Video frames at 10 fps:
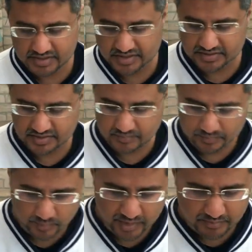It's a
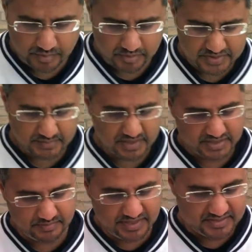William Morris masterpiece